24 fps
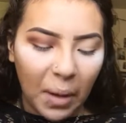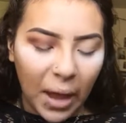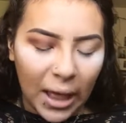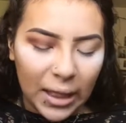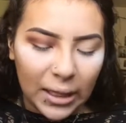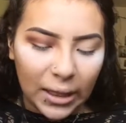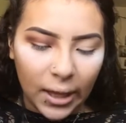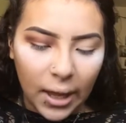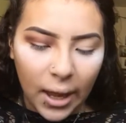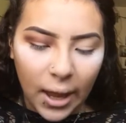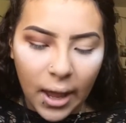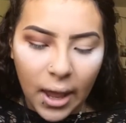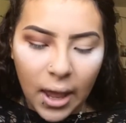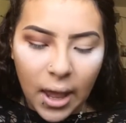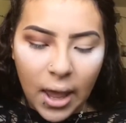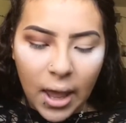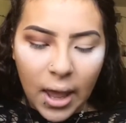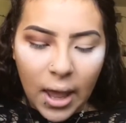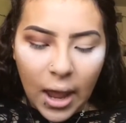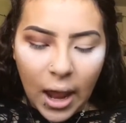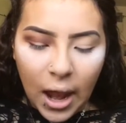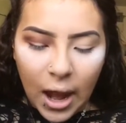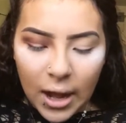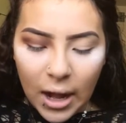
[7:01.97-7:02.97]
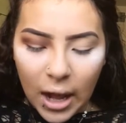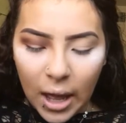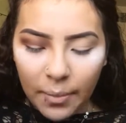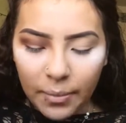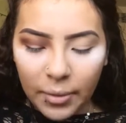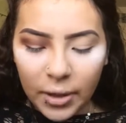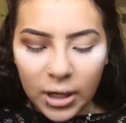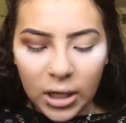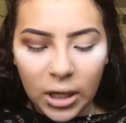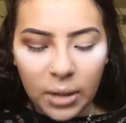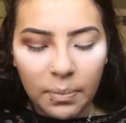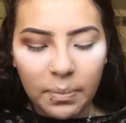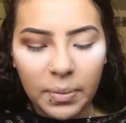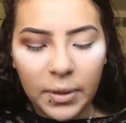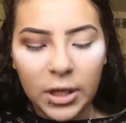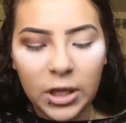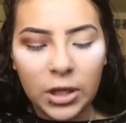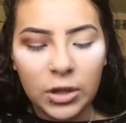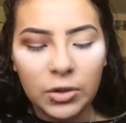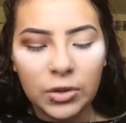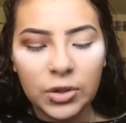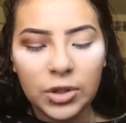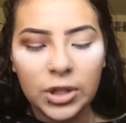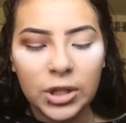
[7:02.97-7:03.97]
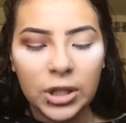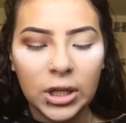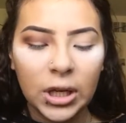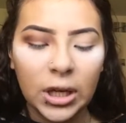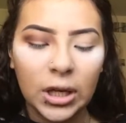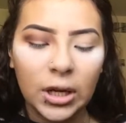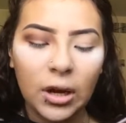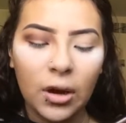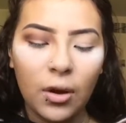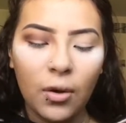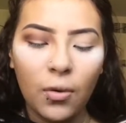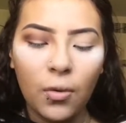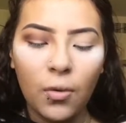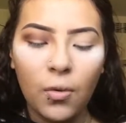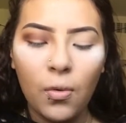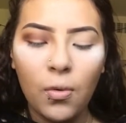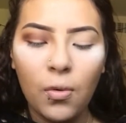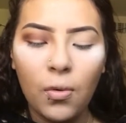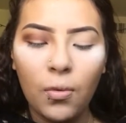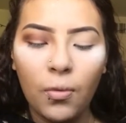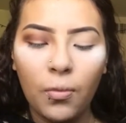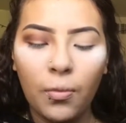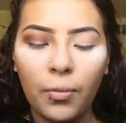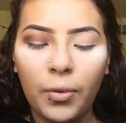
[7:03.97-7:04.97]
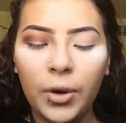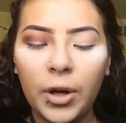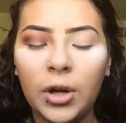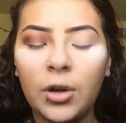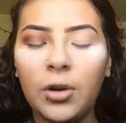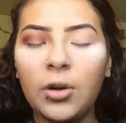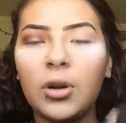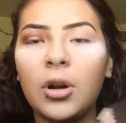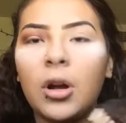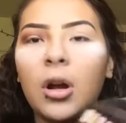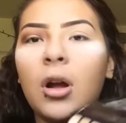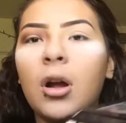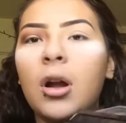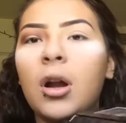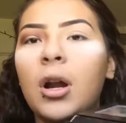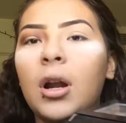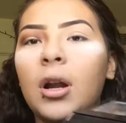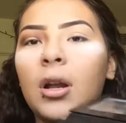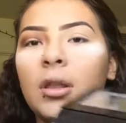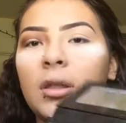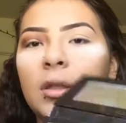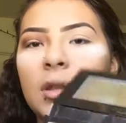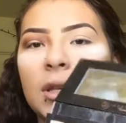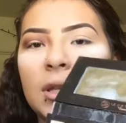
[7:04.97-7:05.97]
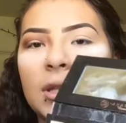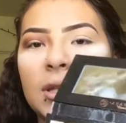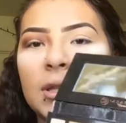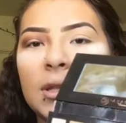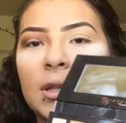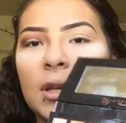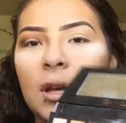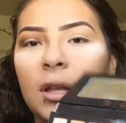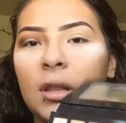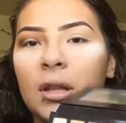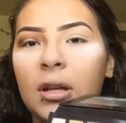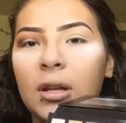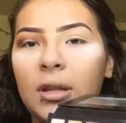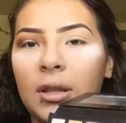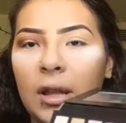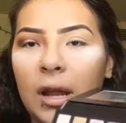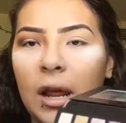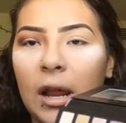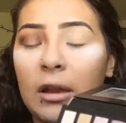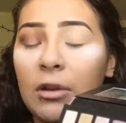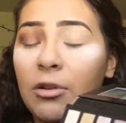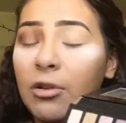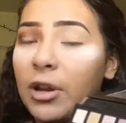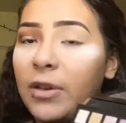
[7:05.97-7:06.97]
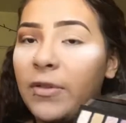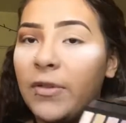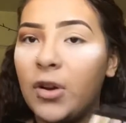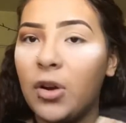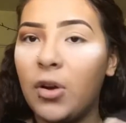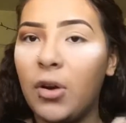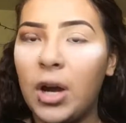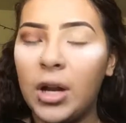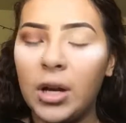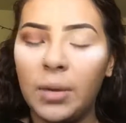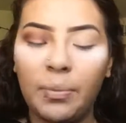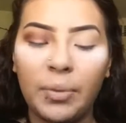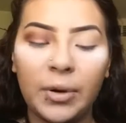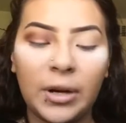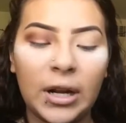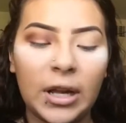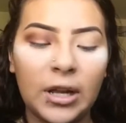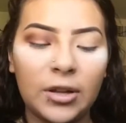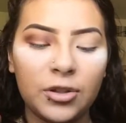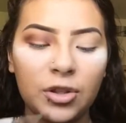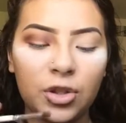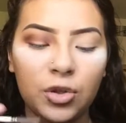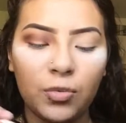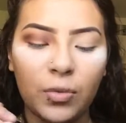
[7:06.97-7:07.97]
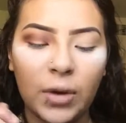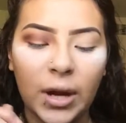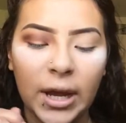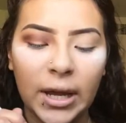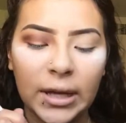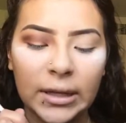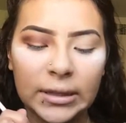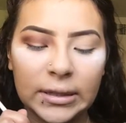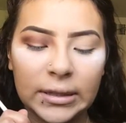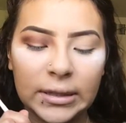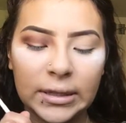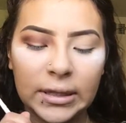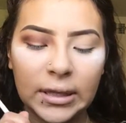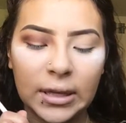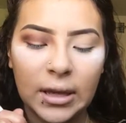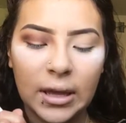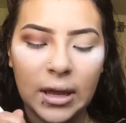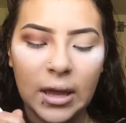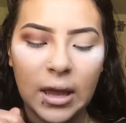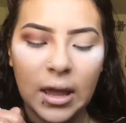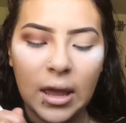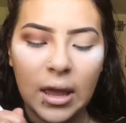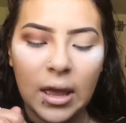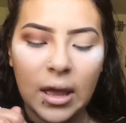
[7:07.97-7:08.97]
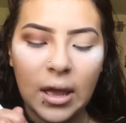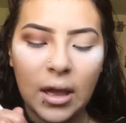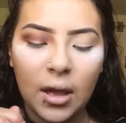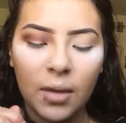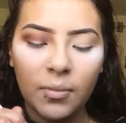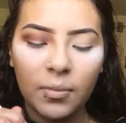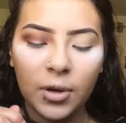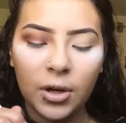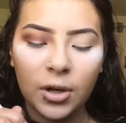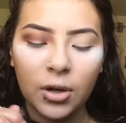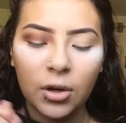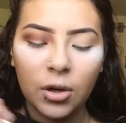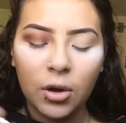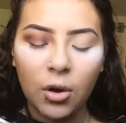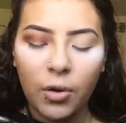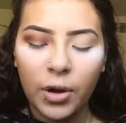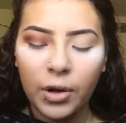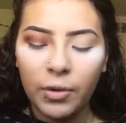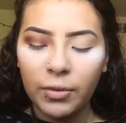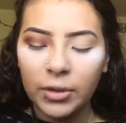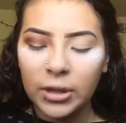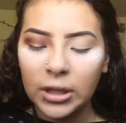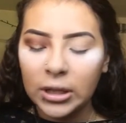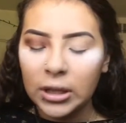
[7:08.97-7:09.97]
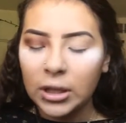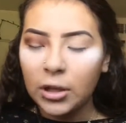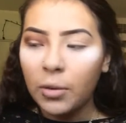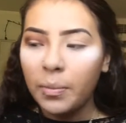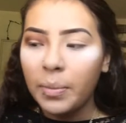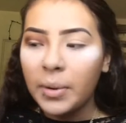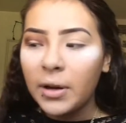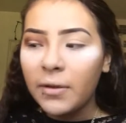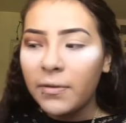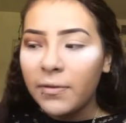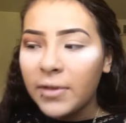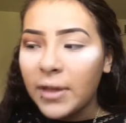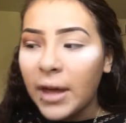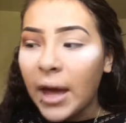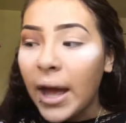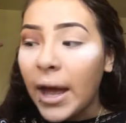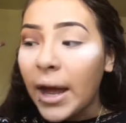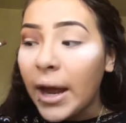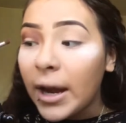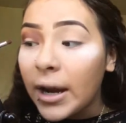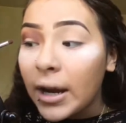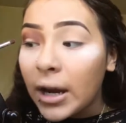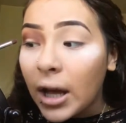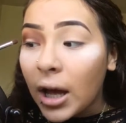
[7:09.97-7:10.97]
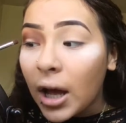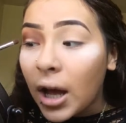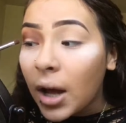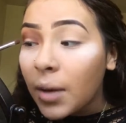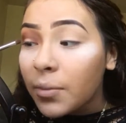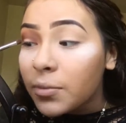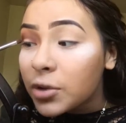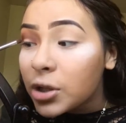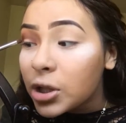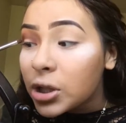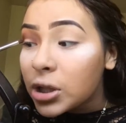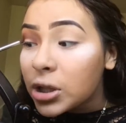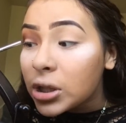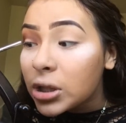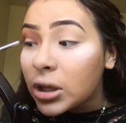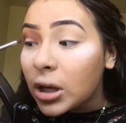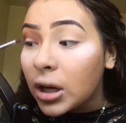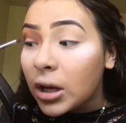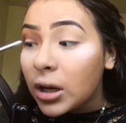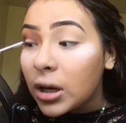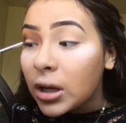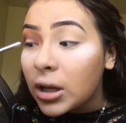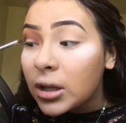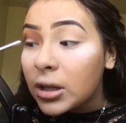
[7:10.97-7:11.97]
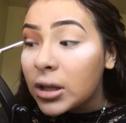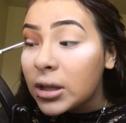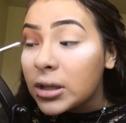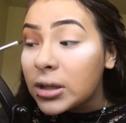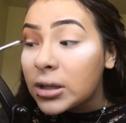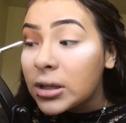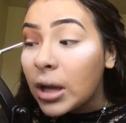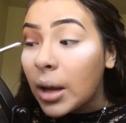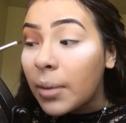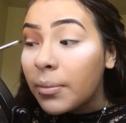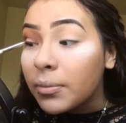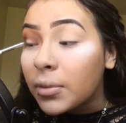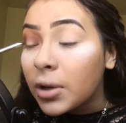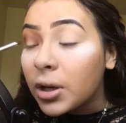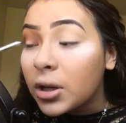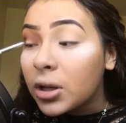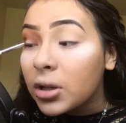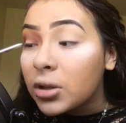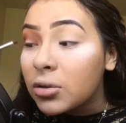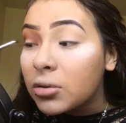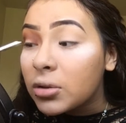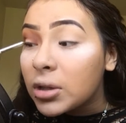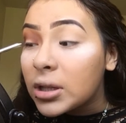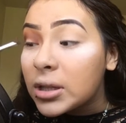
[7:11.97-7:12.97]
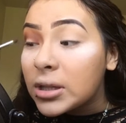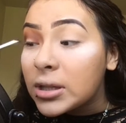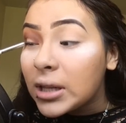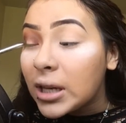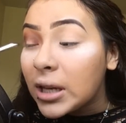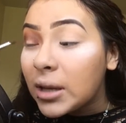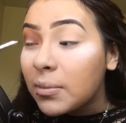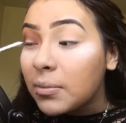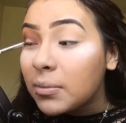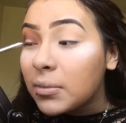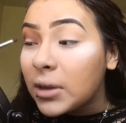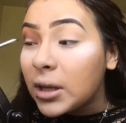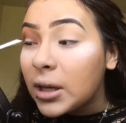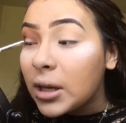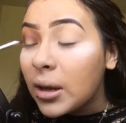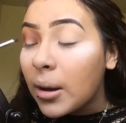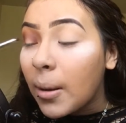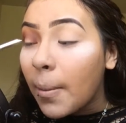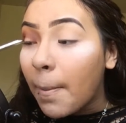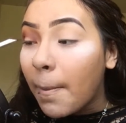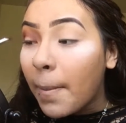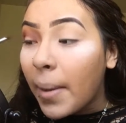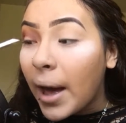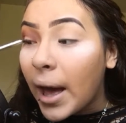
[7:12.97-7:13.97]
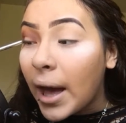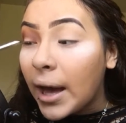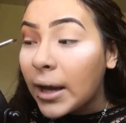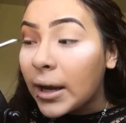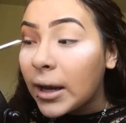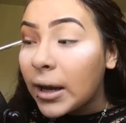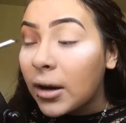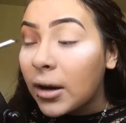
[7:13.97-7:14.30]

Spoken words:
palette, and I'm gonna be using Realgar, this color that I don't even know how to pronounce right. I'm gonna go in with a little bit of that, and I'm gonna do the same thing, pack